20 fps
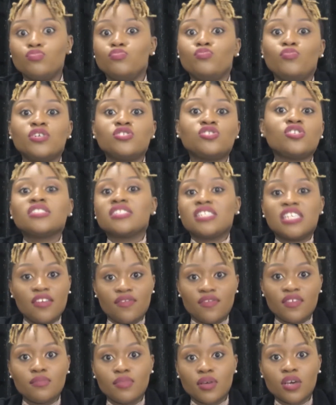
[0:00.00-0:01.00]
They're just
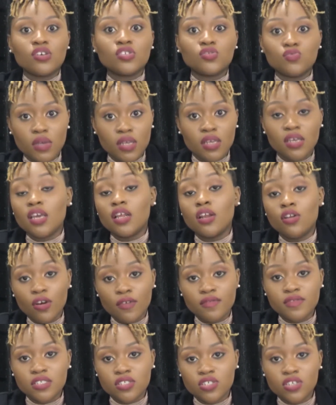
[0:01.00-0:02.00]
given because we
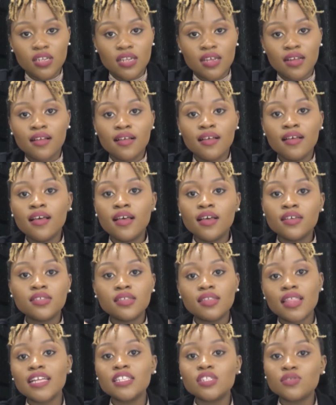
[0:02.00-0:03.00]
loved each other. So
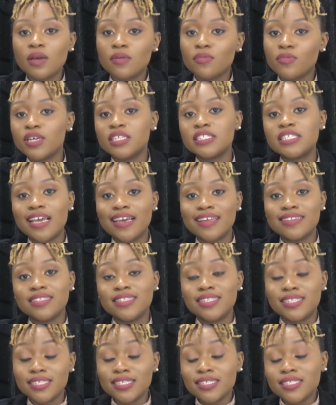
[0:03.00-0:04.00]
that's where I'm going to
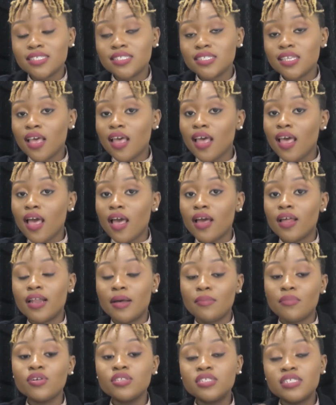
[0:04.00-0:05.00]
end this.
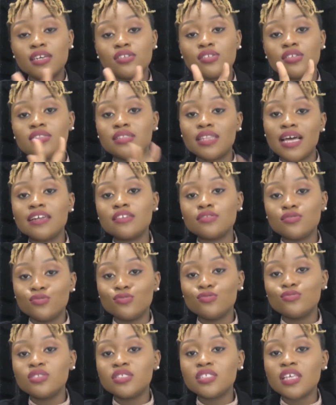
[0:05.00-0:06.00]
I'm going to end on that
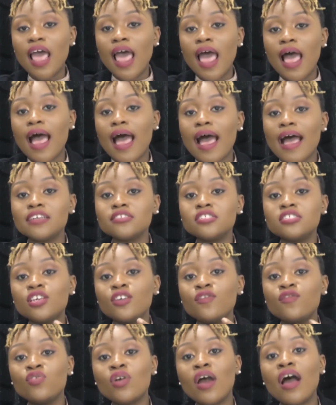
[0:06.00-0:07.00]
note. And
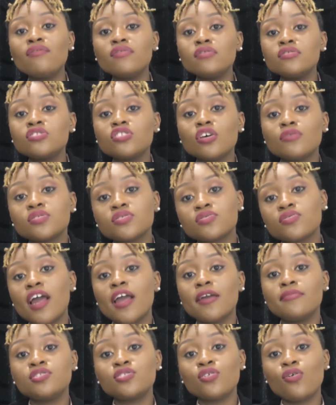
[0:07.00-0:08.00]
if you haven't
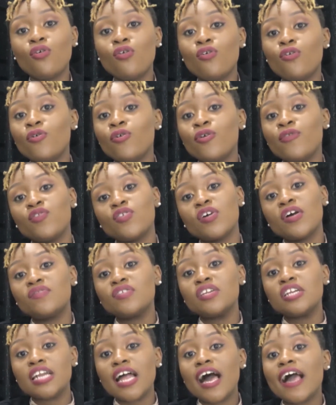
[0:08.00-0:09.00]
subscribed, or if you
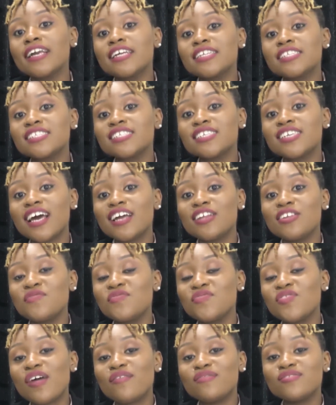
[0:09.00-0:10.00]
haven't liked, and
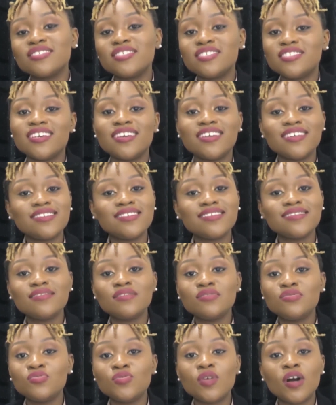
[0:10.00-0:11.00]
if you haven't shared,
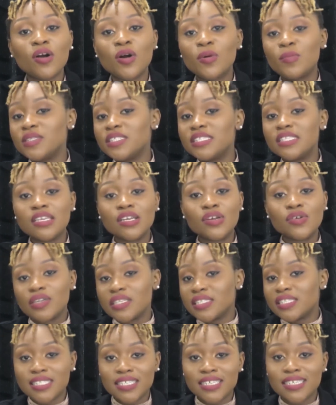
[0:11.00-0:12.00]
you are committing a
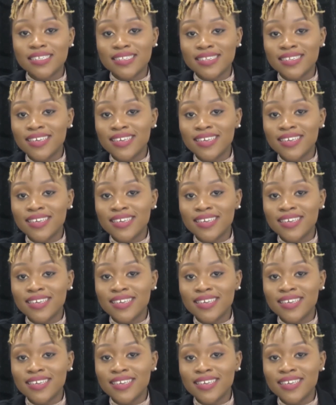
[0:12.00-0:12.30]
great sin.